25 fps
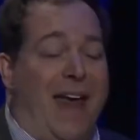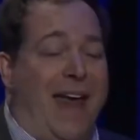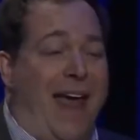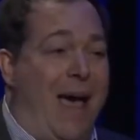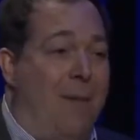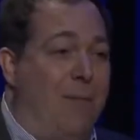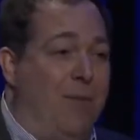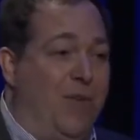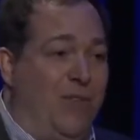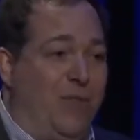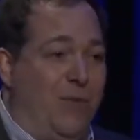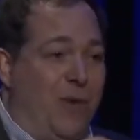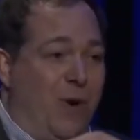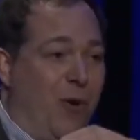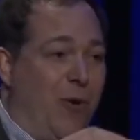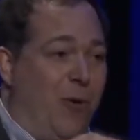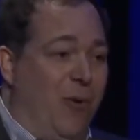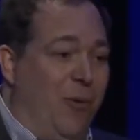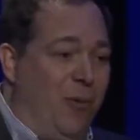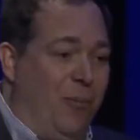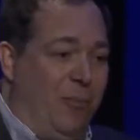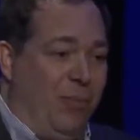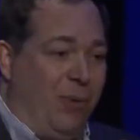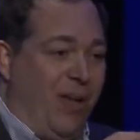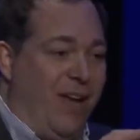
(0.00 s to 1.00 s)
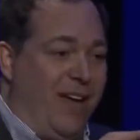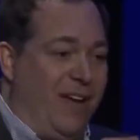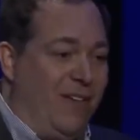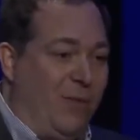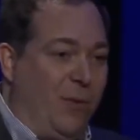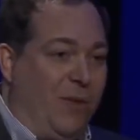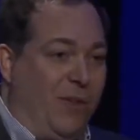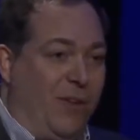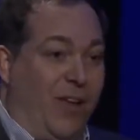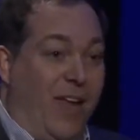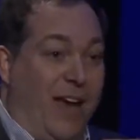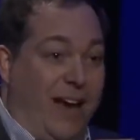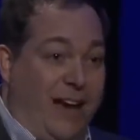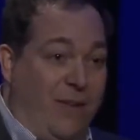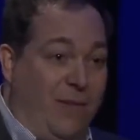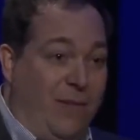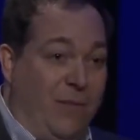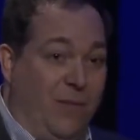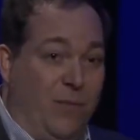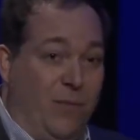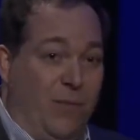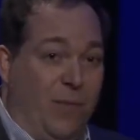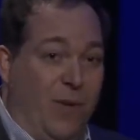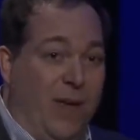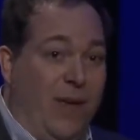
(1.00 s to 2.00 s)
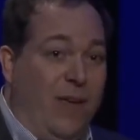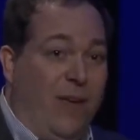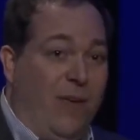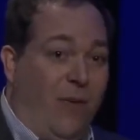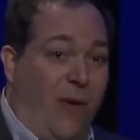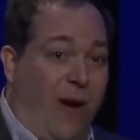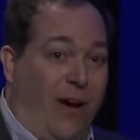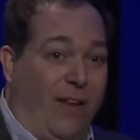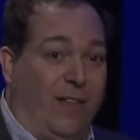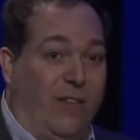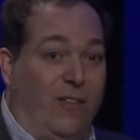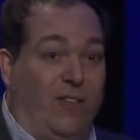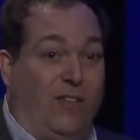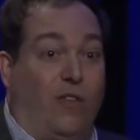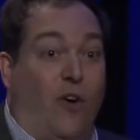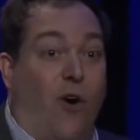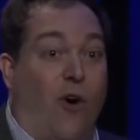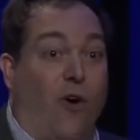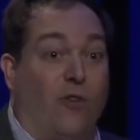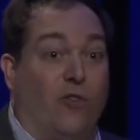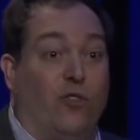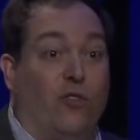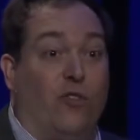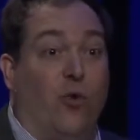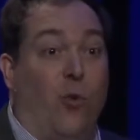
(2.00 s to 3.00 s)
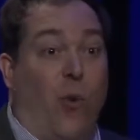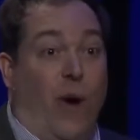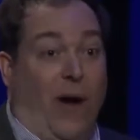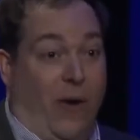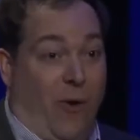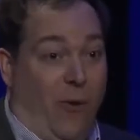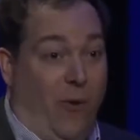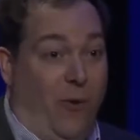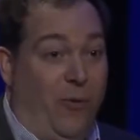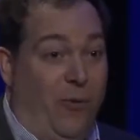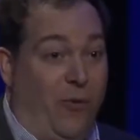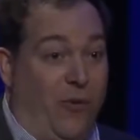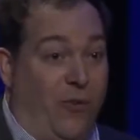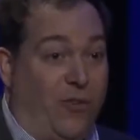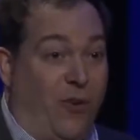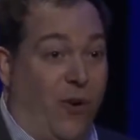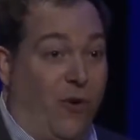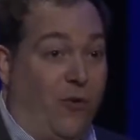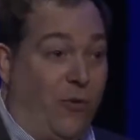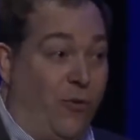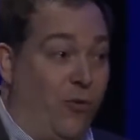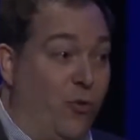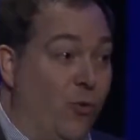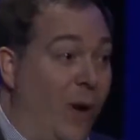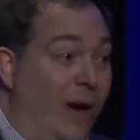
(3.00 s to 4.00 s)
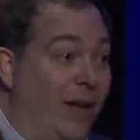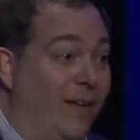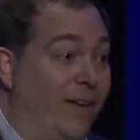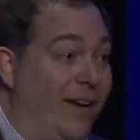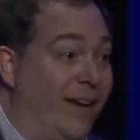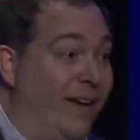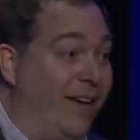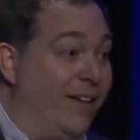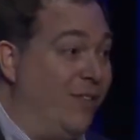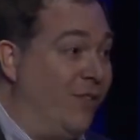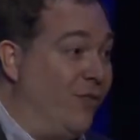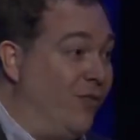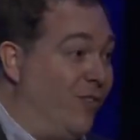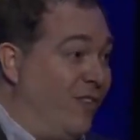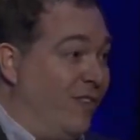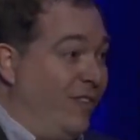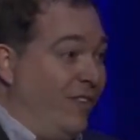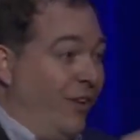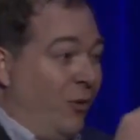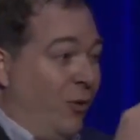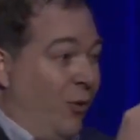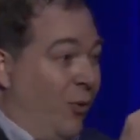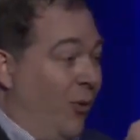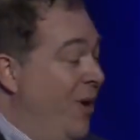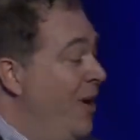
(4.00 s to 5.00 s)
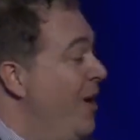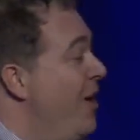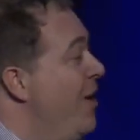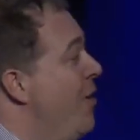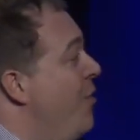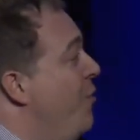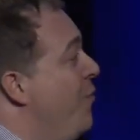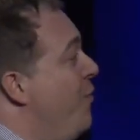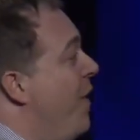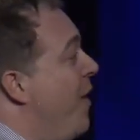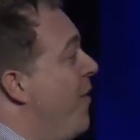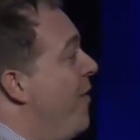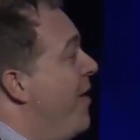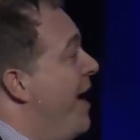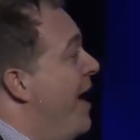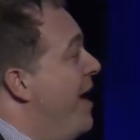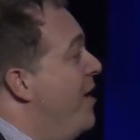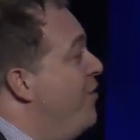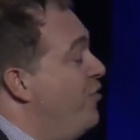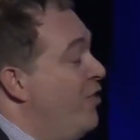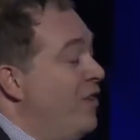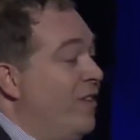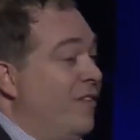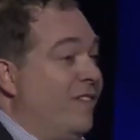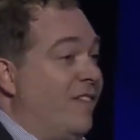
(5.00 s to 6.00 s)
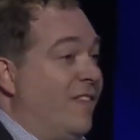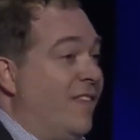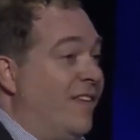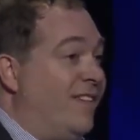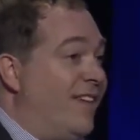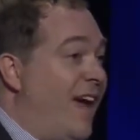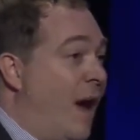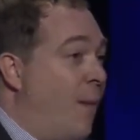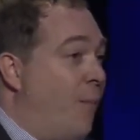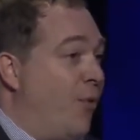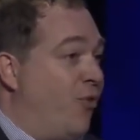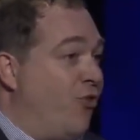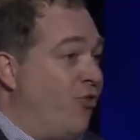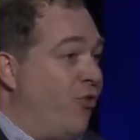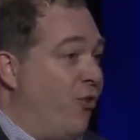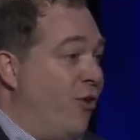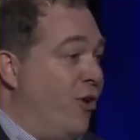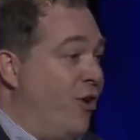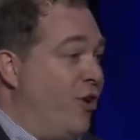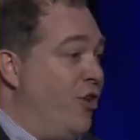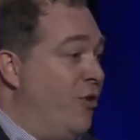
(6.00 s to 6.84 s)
atmosphere plays with the light, right? The stars twinkle. The stars are twinkling because there's these little variations in the temperature and the